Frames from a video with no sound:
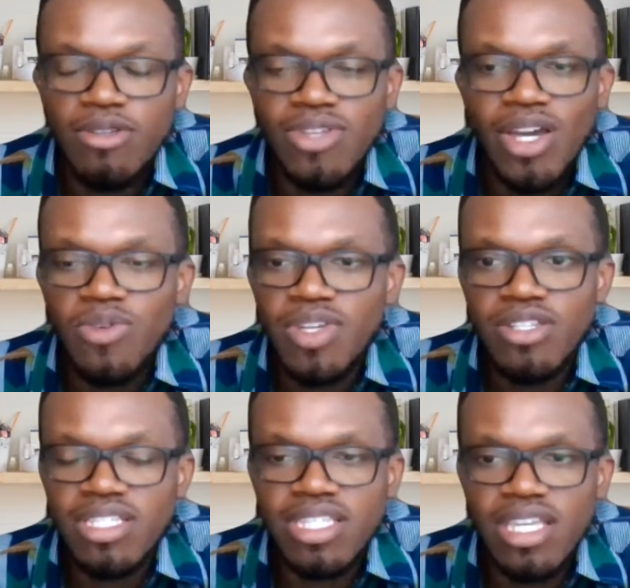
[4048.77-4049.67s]
So I always
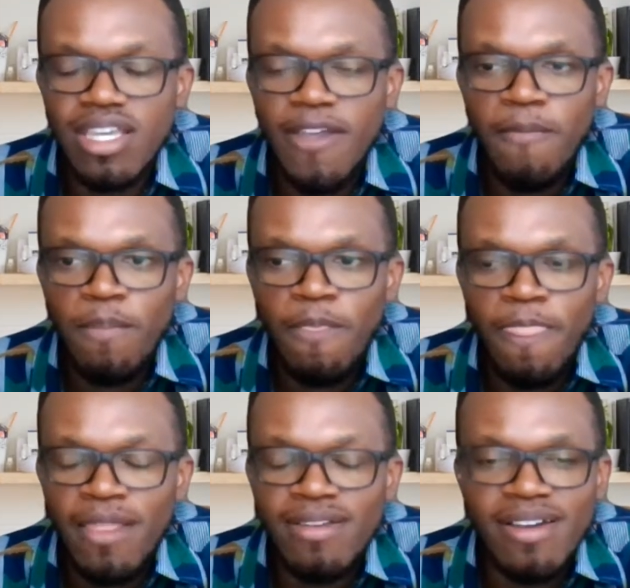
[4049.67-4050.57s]
just say,
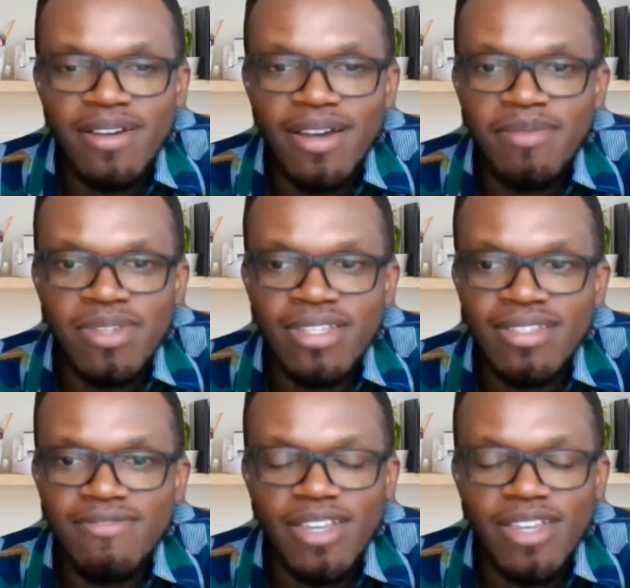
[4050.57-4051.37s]
I mean,